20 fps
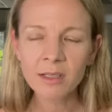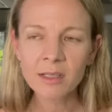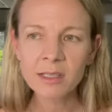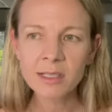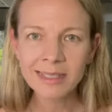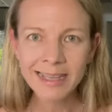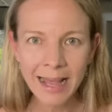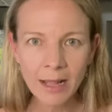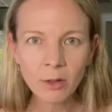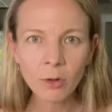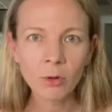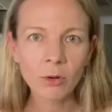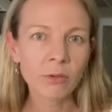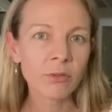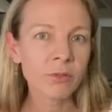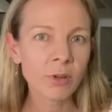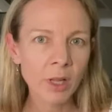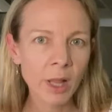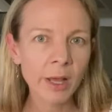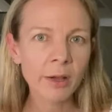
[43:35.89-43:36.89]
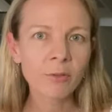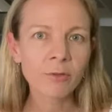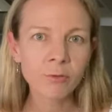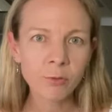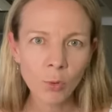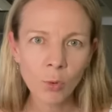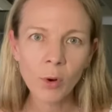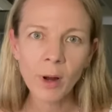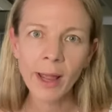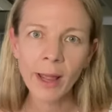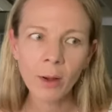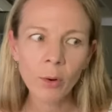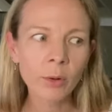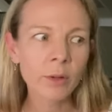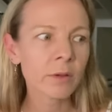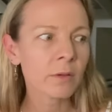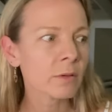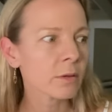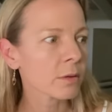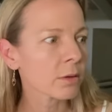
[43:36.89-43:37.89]
salon for like 4
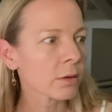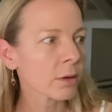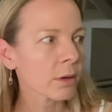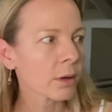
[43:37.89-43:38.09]
hours.